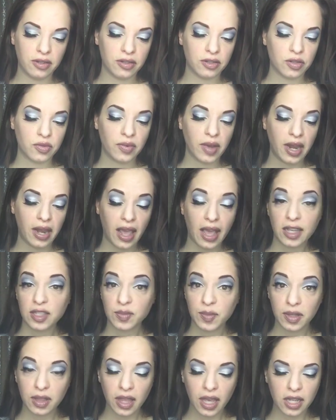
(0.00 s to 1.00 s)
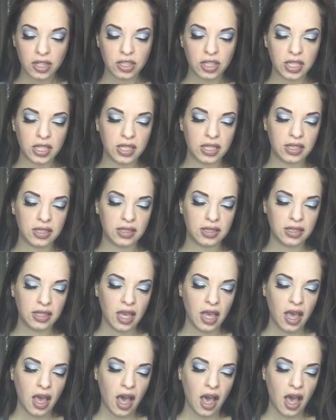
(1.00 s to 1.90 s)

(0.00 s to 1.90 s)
There's Red Aspen lashes.